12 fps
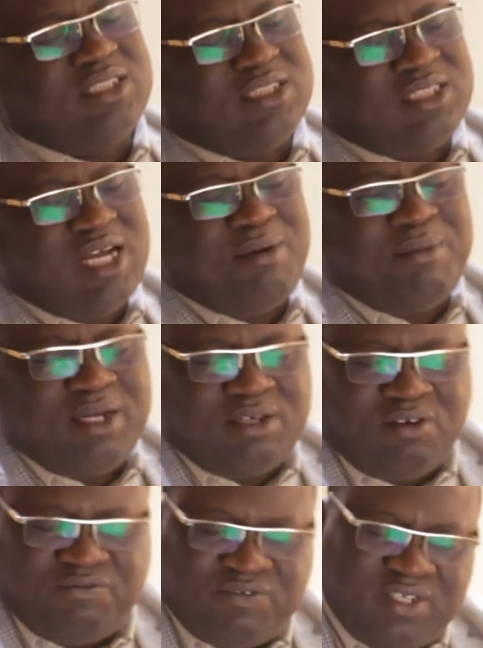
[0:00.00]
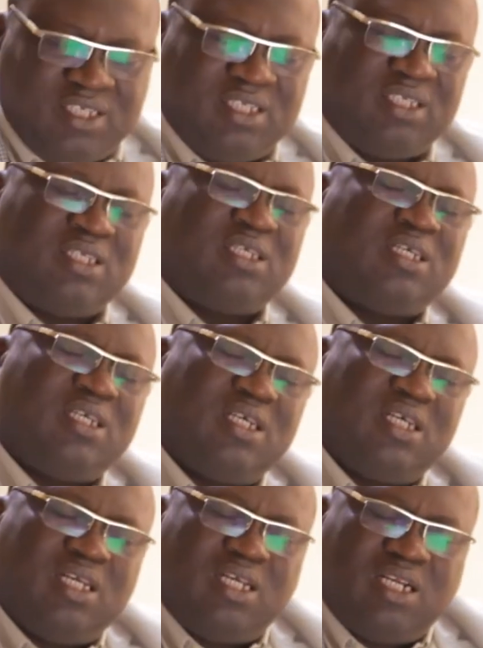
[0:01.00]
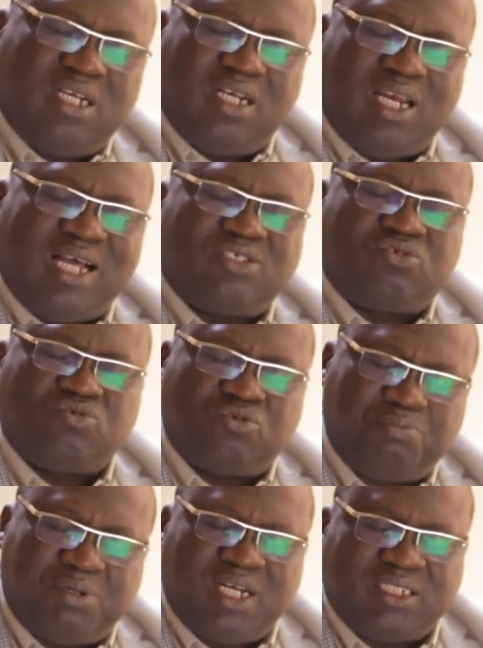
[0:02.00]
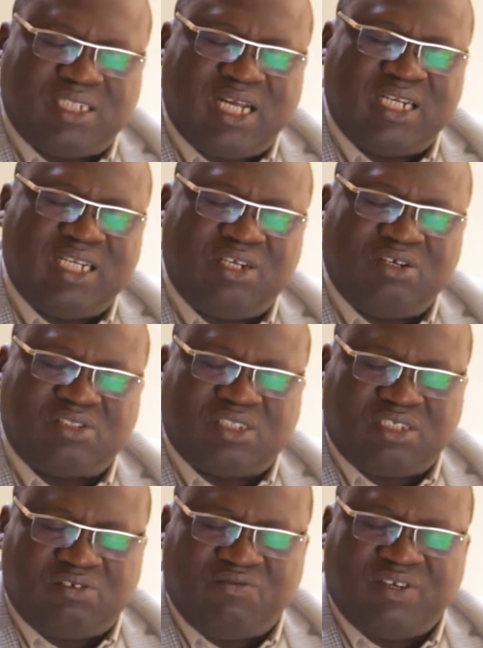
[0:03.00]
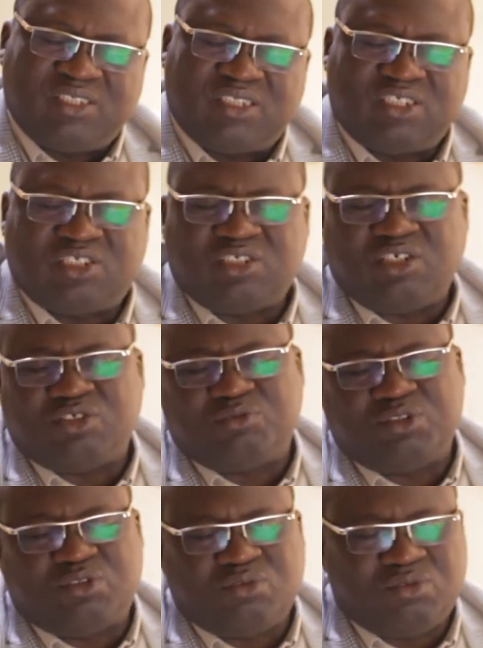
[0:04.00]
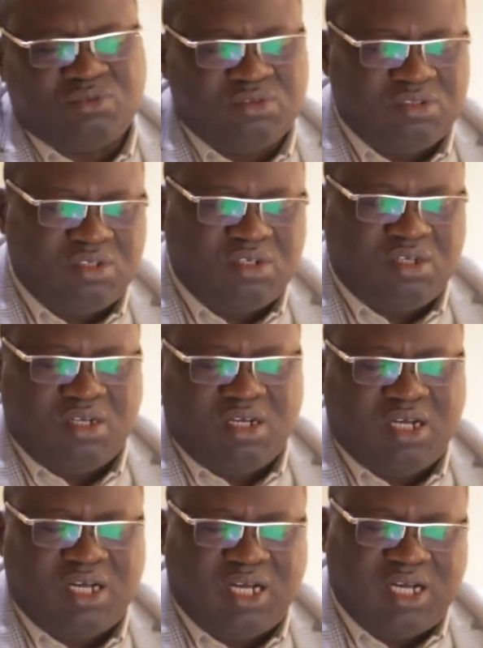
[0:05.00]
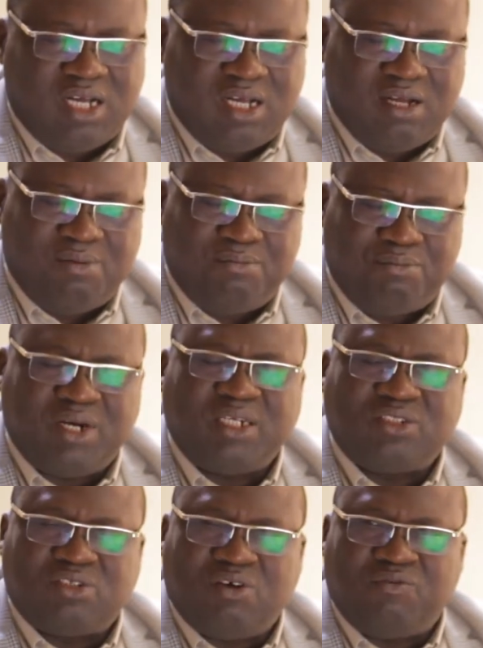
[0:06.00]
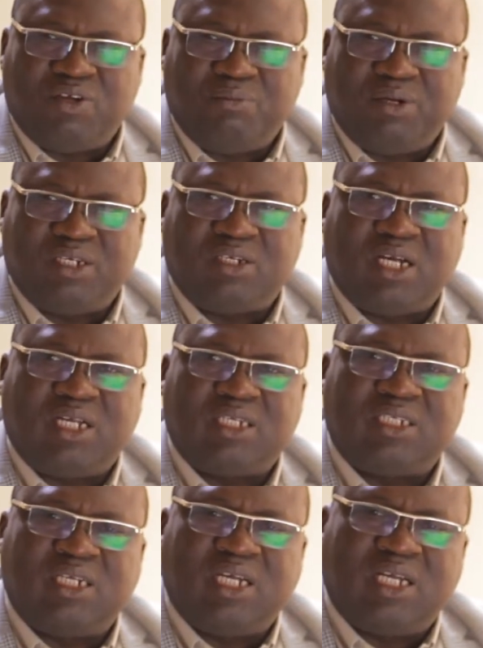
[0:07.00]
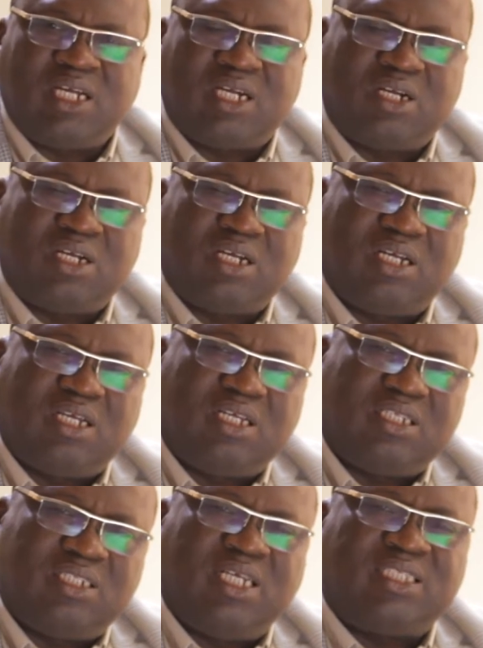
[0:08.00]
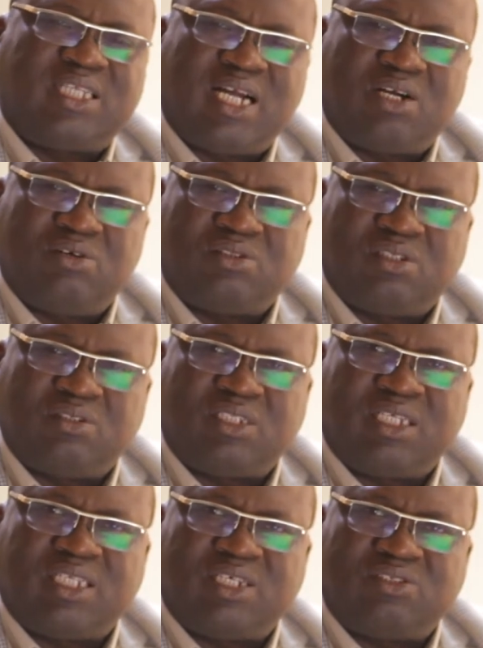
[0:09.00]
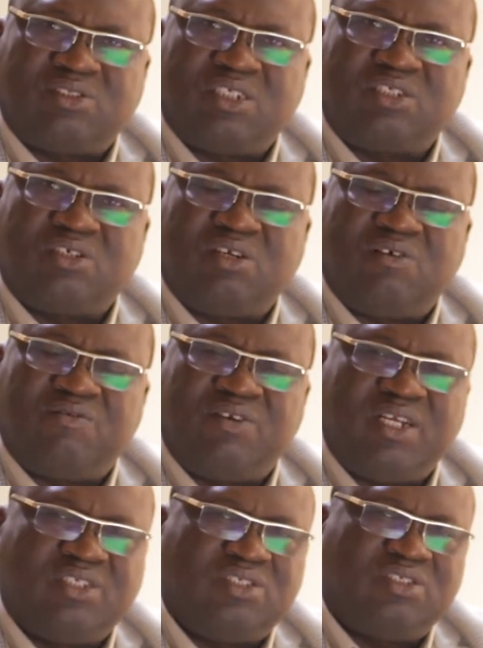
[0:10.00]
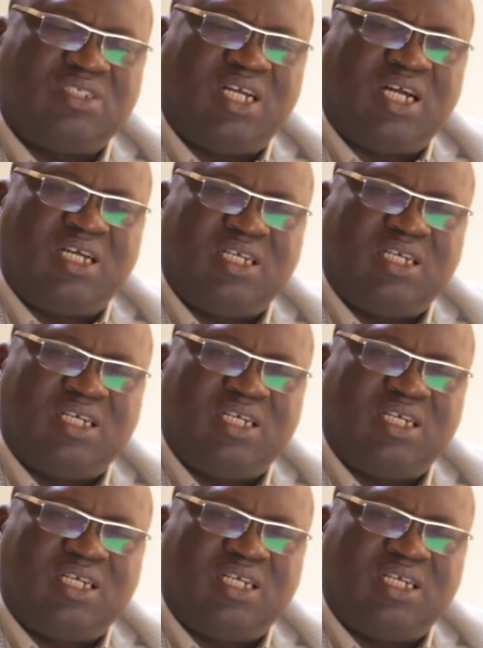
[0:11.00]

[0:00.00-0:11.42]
chairman of the Lasut branch, that Lagos State University Teaching Hospital branch of Medical and Dental Consultant Association of Nigeria,